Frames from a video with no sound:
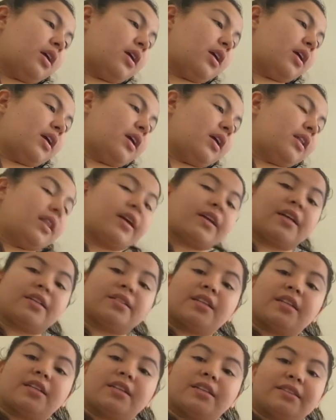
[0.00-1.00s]
And like I
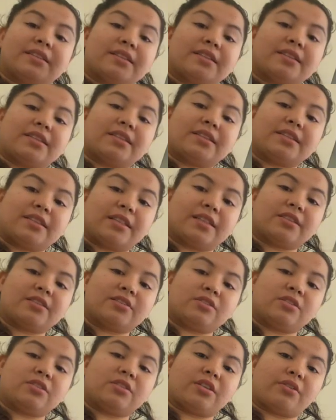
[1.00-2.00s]
said, this is the 6th
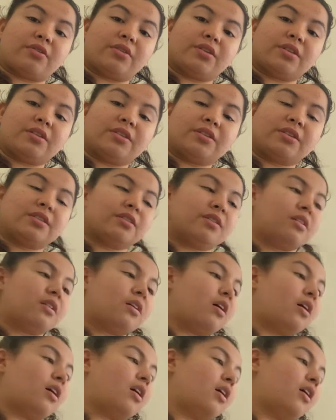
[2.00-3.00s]
series
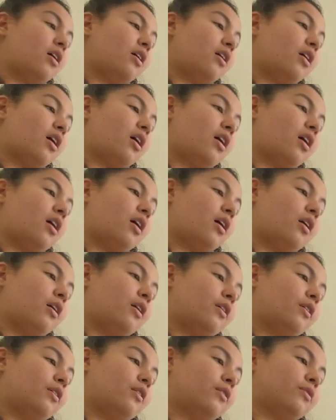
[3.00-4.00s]

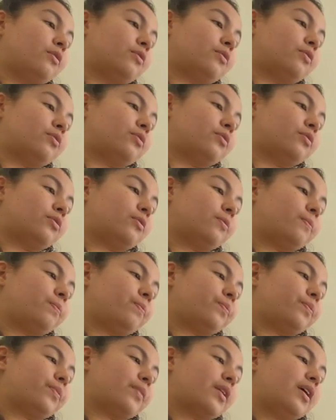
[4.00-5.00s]
of
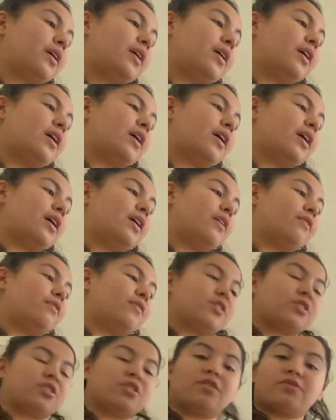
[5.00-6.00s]

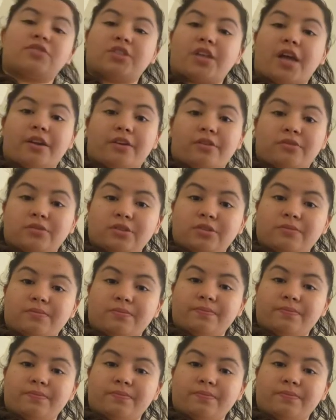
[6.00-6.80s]
Vision of Shadows.